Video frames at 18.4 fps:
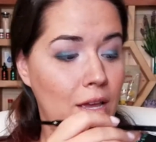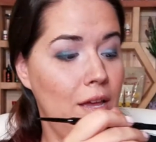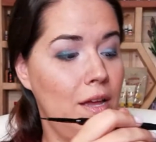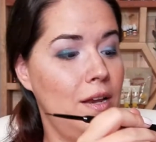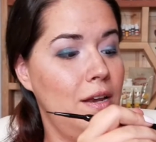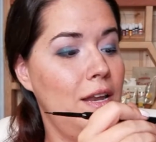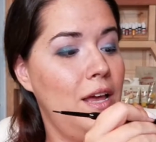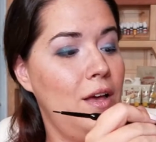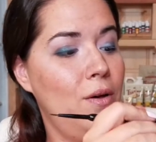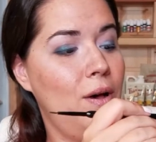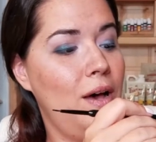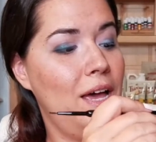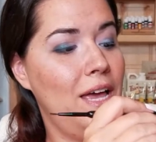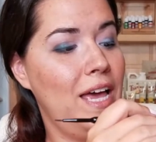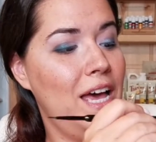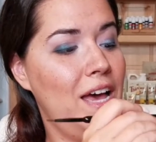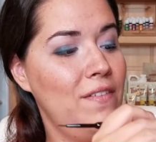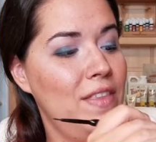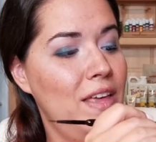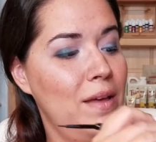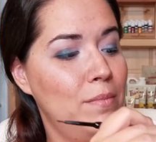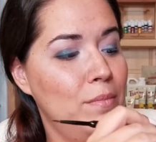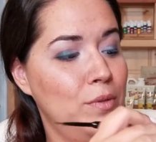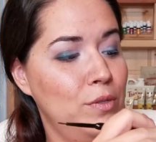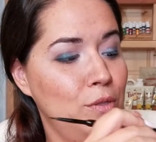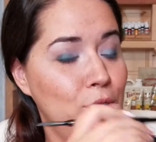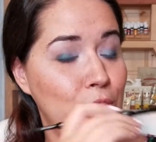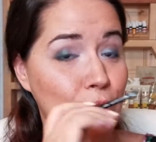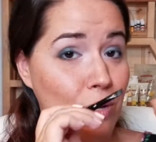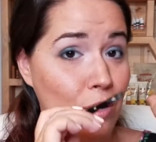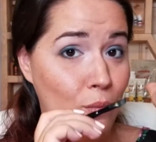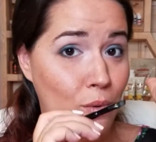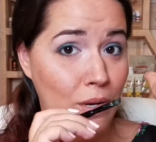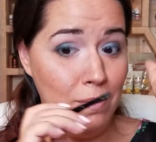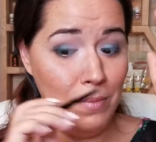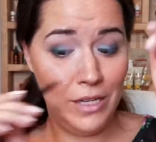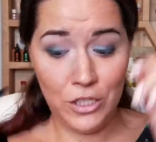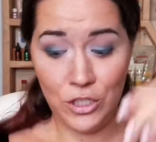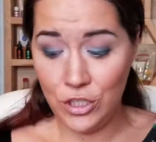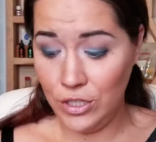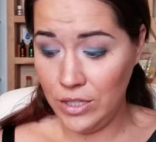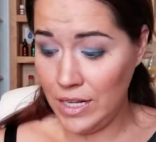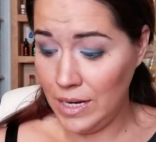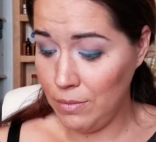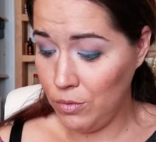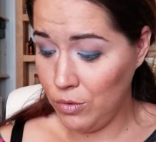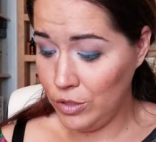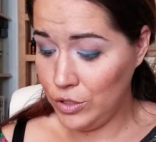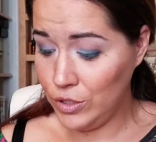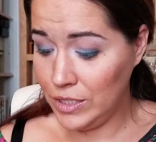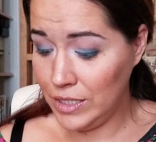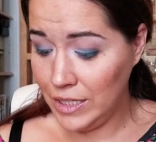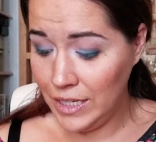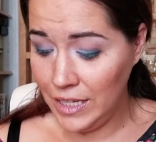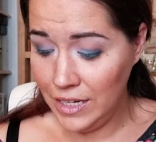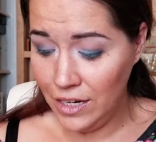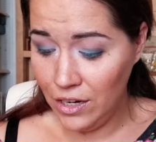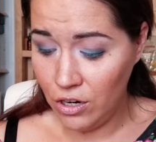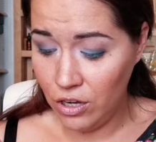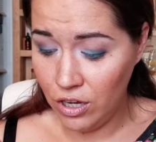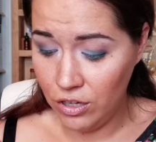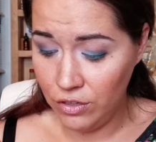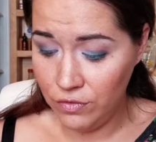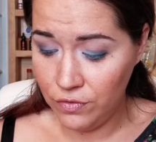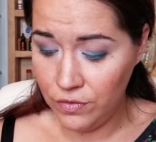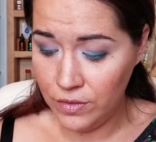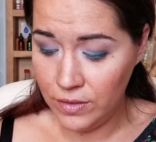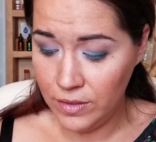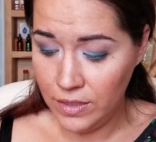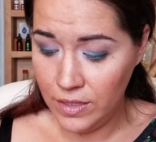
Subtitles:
Now I have that blue, so I want to make sure that I'm going to clean it off